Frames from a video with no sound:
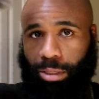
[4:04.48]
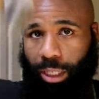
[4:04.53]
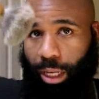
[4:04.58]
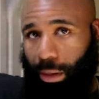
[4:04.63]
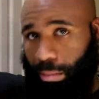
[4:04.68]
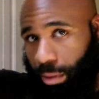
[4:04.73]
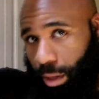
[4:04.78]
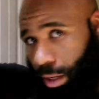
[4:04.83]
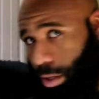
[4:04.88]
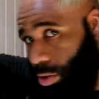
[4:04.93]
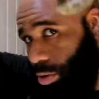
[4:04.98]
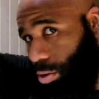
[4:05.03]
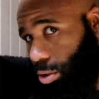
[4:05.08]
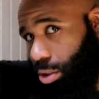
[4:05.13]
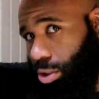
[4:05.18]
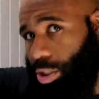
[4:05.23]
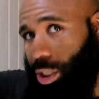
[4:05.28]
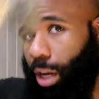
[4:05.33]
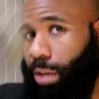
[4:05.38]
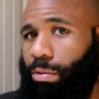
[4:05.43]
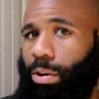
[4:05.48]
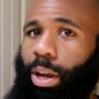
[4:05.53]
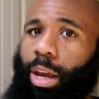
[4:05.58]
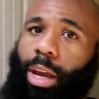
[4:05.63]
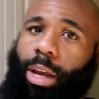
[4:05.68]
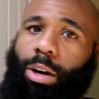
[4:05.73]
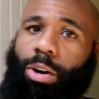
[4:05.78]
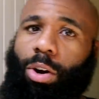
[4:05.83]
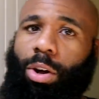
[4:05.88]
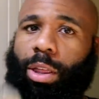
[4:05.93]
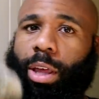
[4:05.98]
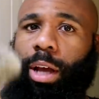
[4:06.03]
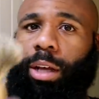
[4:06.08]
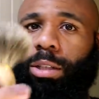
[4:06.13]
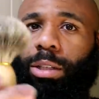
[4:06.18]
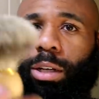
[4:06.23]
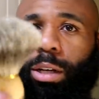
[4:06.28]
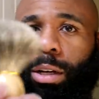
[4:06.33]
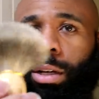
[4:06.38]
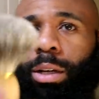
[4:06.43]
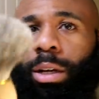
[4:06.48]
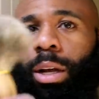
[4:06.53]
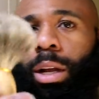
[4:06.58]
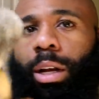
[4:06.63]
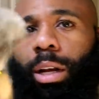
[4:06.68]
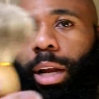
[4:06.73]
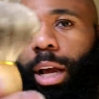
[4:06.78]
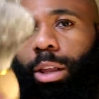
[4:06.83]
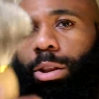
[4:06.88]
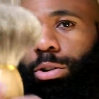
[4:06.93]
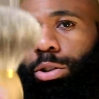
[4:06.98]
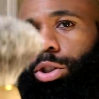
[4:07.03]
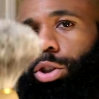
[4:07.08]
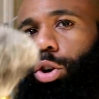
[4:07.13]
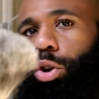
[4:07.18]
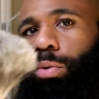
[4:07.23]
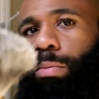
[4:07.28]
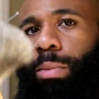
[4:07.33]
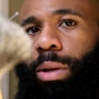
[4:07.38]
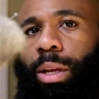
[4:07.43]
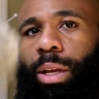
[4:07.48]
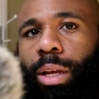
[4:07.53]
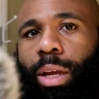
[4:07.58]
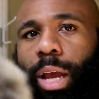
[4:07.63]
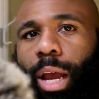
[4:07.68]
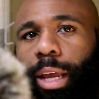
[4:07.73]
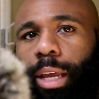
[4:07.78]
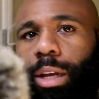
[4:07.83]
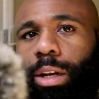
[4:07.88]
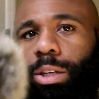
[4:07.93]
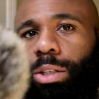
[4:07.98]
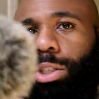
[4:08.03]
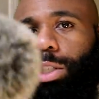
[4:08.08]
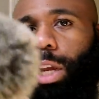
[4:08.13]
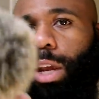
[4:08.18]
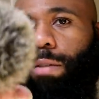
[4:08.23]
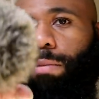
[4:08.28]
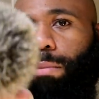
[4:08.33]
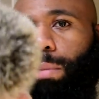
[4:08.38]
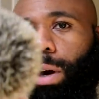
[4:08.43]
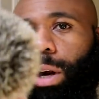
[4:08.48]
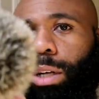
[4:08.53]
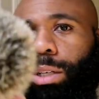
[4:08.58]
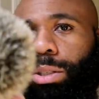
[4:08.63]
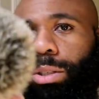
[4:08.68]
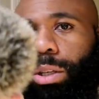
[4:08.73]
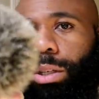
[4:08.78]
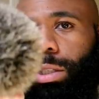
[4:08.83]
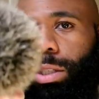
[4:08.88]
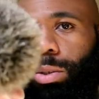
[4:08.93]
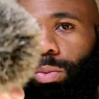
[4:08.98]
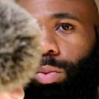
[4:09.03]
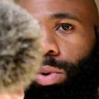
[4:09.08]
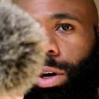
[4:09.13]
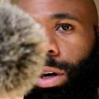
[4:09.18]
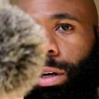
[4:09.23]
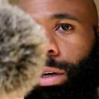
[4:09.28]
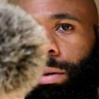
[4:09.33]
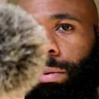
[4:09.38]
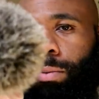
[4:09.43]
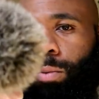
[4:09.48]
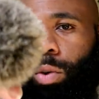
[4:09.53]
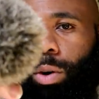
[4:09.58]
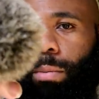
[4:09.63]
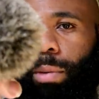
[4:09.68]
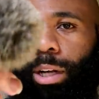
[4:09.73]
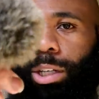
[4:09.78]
same thing, you use to shave your head and all that to lather soap. I get a shave brush. This is one, one of